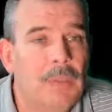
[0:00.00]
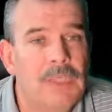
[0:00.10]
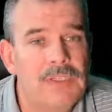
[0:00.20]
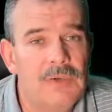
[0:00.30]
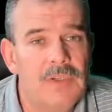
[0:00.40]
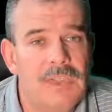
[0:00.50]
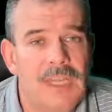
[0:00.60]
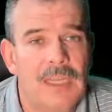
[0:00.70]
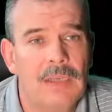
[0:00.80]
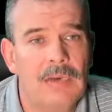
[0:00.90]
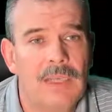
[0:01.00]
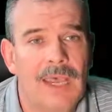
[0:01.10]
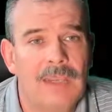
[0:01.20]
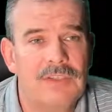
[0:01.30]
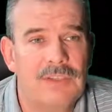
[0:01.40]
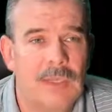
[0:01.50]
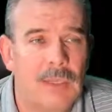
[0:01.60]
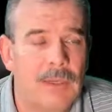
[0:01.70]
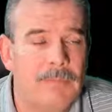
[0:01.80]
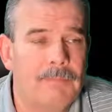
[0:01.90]
Please also take a look at
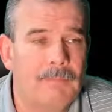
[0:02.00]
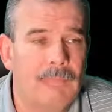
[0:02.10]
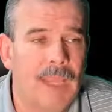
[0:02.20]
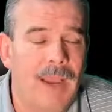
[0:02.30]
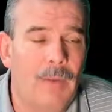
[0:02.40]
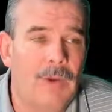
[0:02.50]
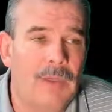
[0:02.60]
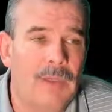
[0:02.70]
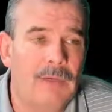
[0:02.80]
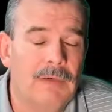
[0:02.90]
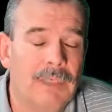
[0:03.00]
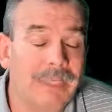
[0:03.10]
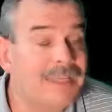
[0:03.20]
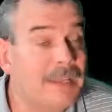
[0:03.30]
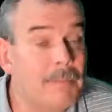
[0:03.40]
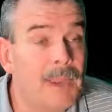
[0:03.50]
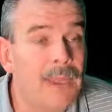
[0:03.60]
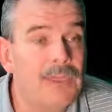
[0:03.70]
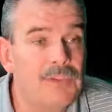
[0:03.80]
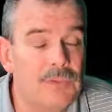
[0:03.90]
our LinkedIn
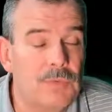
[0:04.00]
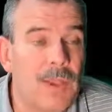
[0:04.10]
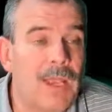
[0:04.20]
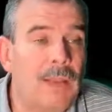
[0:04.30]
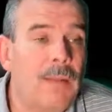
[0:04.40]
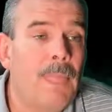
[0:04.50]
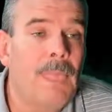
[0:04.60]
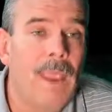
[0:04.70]
page as well.